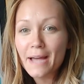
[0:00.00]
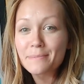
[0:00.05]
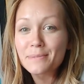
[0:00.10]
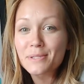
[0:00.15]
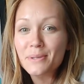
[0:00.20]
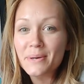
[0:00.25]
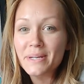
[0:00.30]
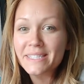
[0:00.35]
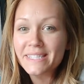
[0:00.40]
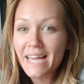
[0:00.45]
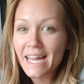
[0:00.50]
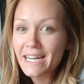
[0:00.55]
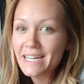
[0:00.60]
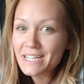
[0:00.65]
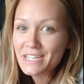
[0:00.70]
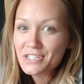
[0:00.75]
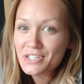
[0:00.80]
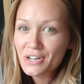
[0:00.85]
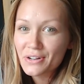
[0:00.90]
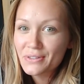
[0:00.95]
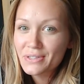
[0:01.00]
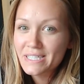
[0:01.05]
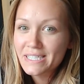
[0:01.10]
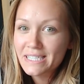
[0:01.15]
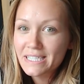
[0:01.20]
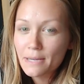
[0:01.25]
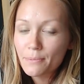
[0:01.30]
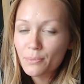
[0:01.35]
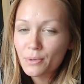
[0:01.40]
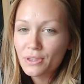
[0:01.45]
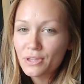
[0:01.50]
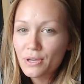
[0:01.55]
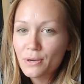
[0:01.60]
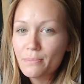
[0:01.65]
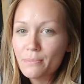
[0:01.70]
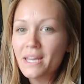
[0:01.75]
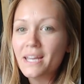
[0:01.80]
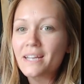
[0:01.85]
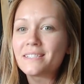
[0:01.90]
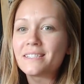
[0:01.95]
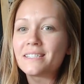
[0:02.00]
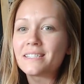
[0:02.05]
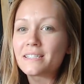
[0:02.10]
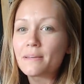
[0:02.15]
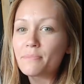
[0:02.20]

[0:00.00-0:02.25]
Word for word: I'm so excited to share this tip with you because it's